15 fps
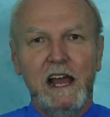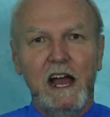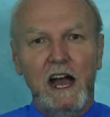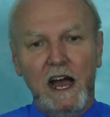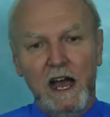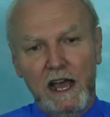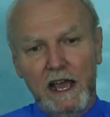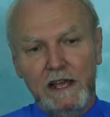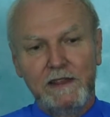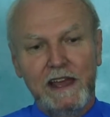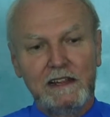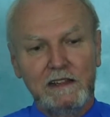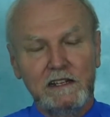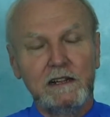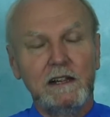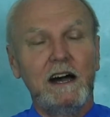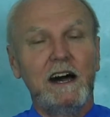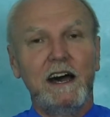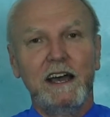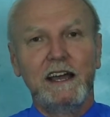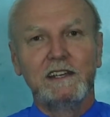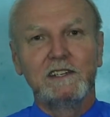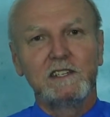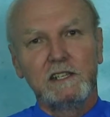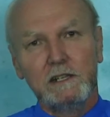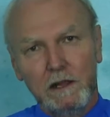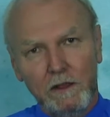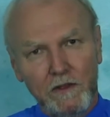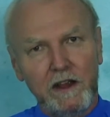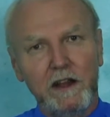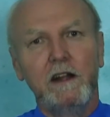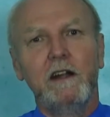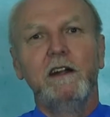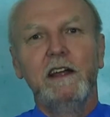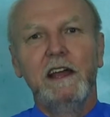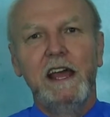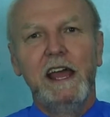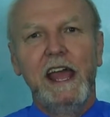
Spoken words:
That little I is still there,